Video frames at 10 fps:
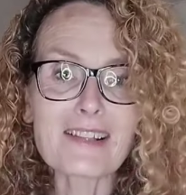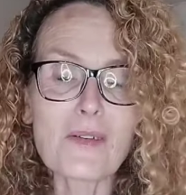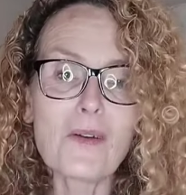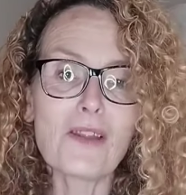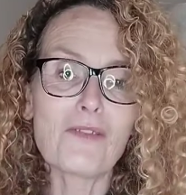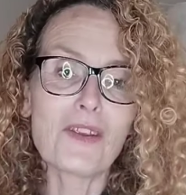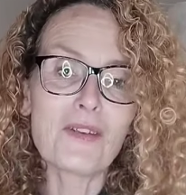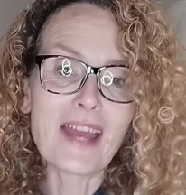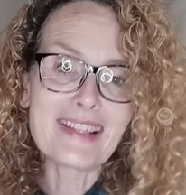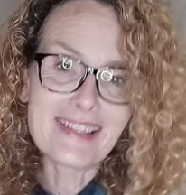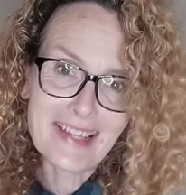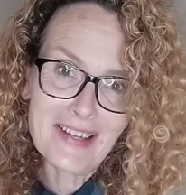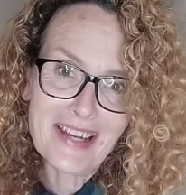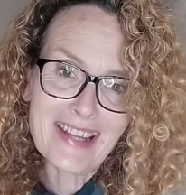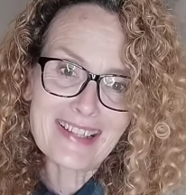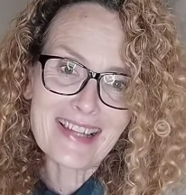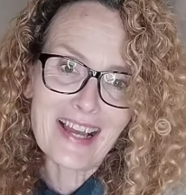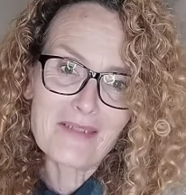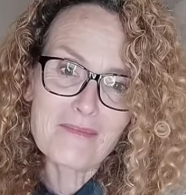all of you and see you next time.